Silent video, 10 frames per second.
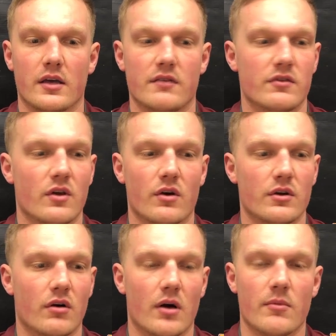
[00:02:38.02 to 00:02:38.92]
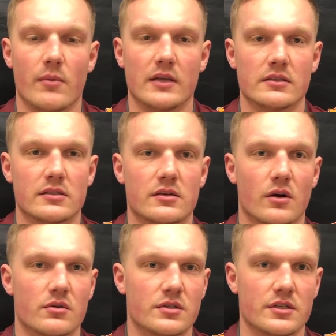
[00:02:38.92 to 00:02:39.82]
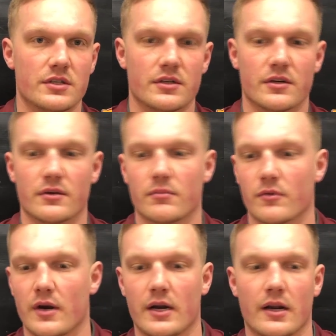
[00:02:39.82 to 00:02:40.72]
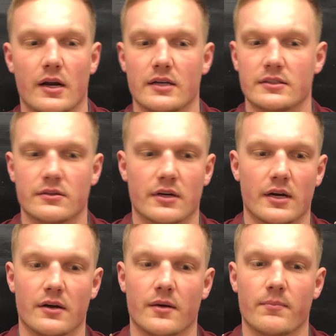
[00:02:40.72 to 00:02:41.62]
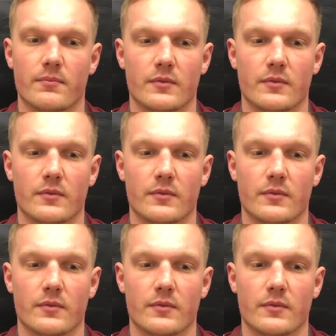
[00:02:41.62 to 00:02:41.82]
Even though, you know, I'm the men's coach this year, Miranda and I still kind of,